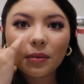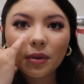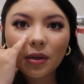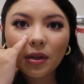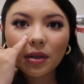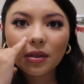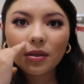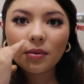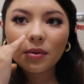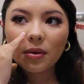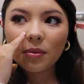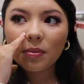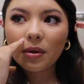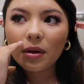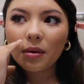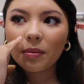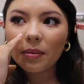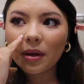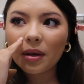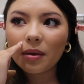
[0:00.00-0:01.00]
You guys know when you put
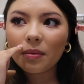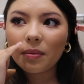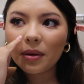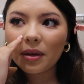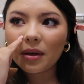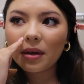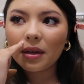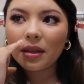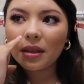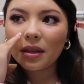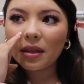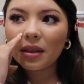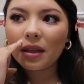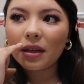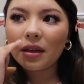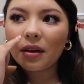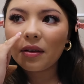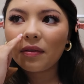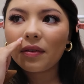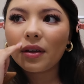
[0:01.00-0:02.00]
your makeup on and then
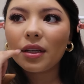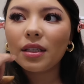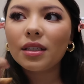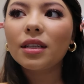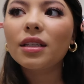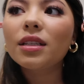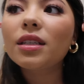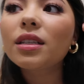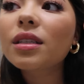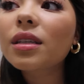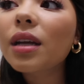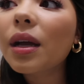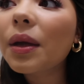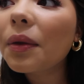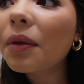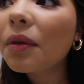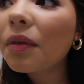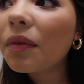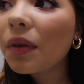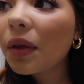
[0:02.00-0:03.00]
like your face itches
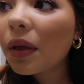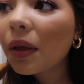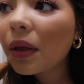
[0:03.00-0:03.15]
kind of?